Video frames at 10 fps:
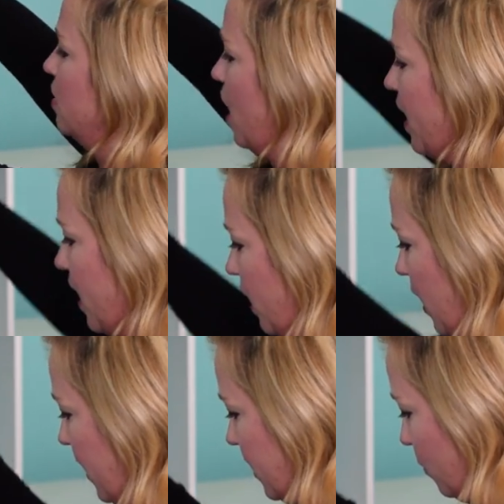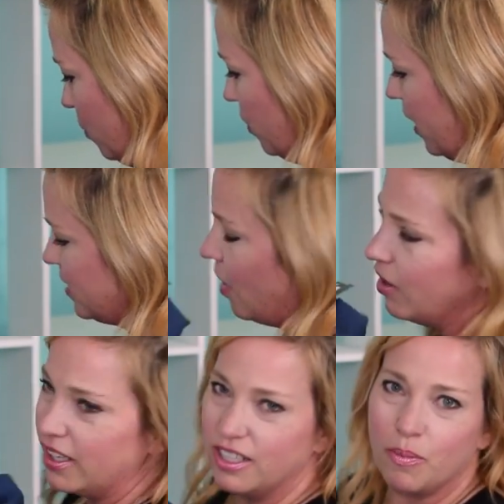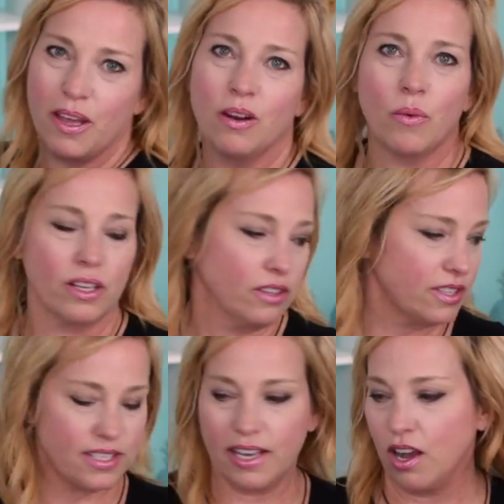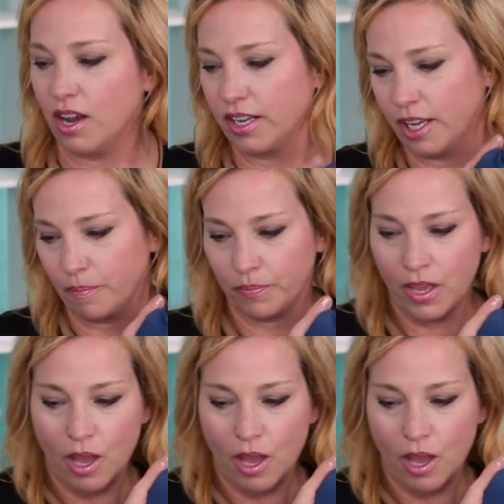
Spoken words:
I kind of like it. Well, it's all gonna depend on what it looks like on him.